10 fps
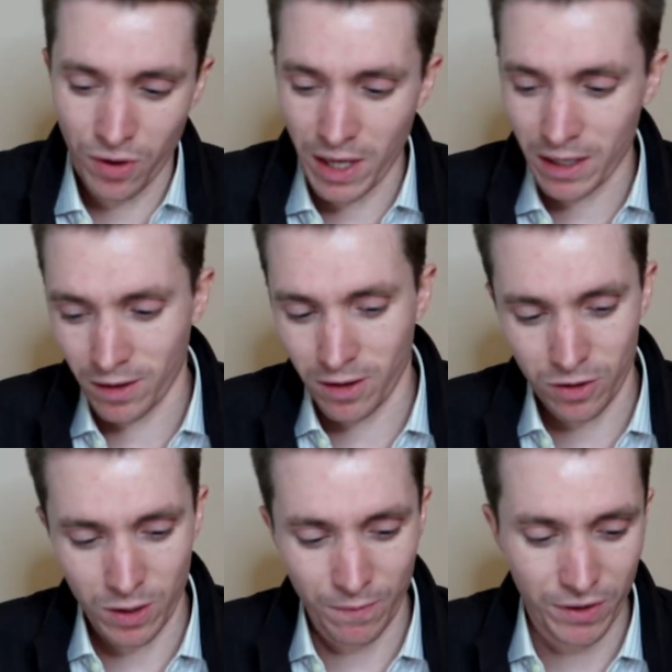think that
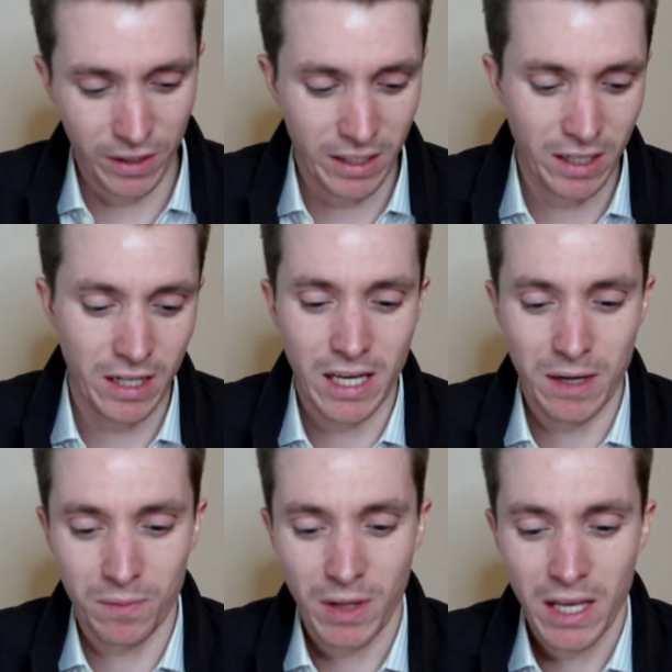there's some validity
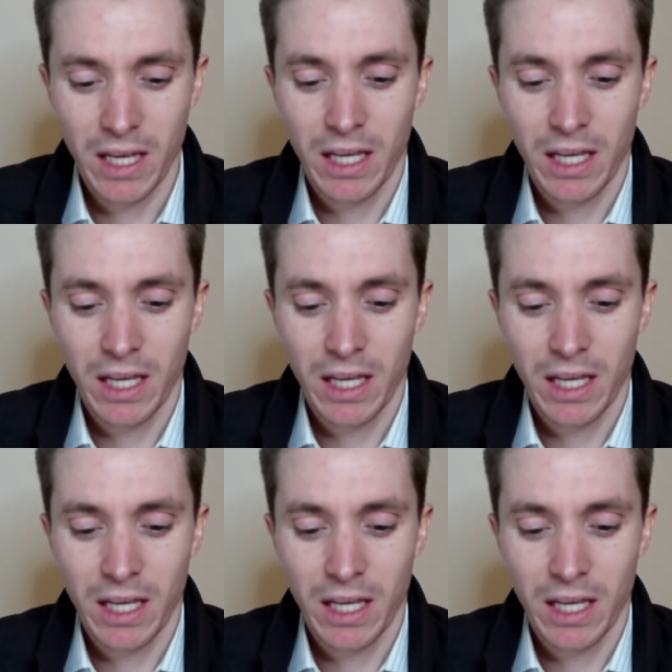in